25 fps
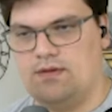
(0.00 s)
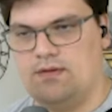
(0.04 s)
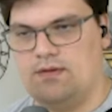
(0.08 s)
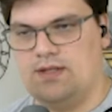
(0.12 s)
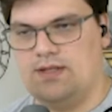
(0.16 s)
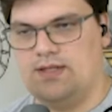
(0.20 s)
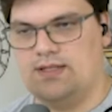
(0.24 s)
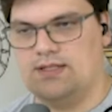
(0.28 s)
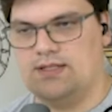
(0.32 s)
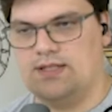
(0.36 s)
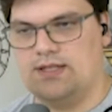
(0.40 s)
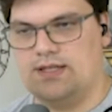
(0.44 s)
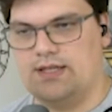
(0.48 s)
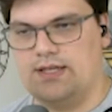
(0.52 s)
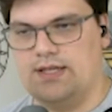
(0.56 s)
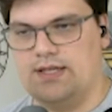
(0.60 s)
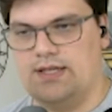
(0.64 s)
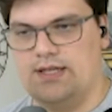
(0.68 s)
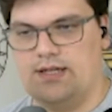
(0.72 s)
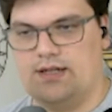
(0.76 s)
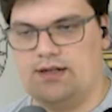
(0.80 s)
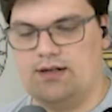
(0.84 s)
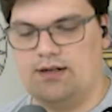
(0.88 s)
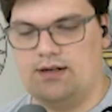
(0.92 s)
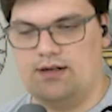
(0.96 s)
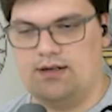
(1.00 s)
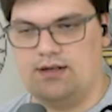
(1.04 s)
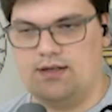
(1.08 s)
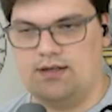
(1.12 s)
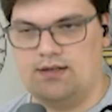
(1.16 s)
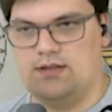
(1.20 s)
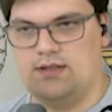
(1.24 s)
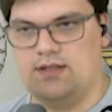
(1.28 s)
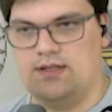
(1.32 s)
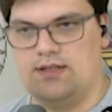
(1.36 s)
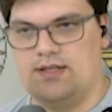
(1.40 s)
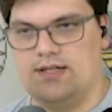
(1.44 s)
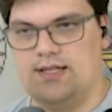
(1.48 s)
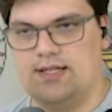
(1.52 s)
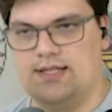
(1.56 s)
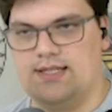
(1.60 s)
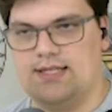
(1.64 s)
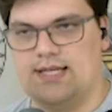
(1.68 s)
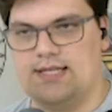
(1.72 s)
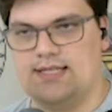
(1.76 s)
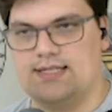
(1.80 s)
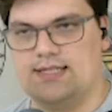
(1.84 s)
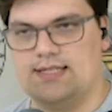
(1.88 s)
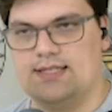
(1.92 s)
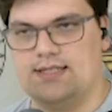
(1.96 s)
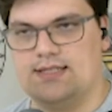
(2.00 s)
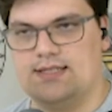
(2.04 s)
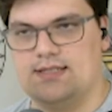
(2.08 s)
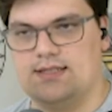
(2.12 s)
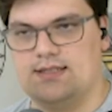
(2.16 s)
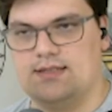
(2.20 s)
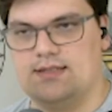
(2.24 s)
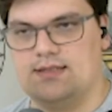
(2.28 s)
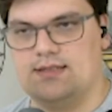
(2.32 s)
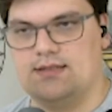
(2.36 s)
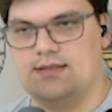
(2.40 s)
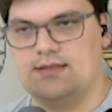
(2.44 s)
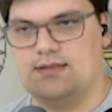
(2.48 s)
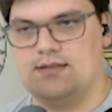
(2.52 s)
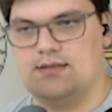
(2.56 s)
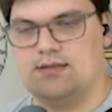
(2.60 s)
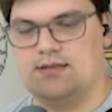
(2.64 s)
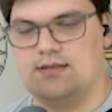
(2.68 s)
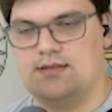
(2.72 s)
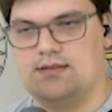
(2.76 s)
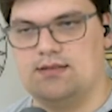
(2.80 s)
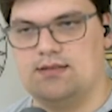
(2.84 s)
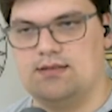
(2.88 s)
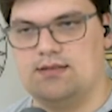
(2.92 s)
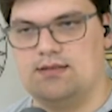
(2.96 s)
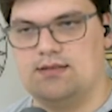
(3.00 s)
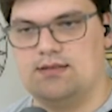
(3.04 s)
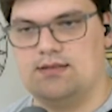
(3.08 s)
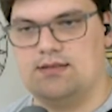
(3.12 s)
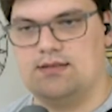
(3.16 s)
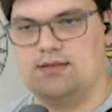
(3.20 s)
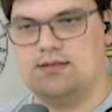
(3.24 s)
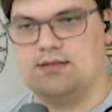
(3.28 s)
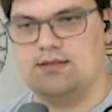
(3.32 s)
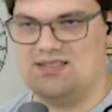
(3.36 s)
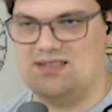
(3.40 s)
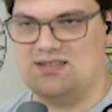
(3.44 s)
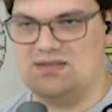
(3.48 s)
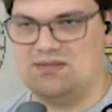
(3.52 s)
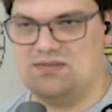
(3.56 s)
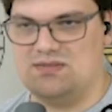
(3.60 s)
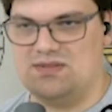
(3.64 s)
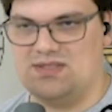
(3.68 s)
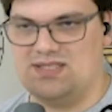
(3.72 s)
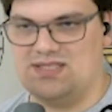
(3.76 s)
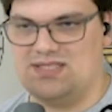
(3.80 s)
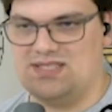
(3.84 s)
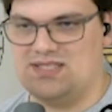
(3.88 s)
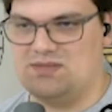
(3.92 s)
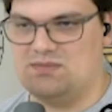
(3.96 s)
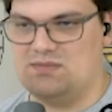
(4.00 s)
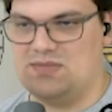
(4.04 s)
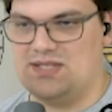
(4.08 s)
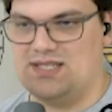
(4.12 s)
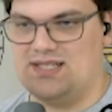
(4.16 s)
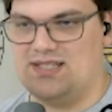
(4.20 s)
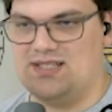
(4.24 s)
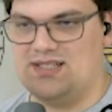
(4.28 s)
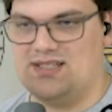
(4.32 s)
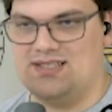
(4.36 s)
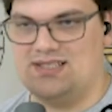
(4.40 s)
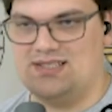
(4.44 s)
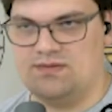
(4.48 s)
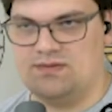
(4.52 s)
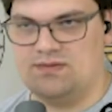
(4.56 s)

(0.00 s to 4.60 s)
And it's like here. And then he attacks this. And this is bigger.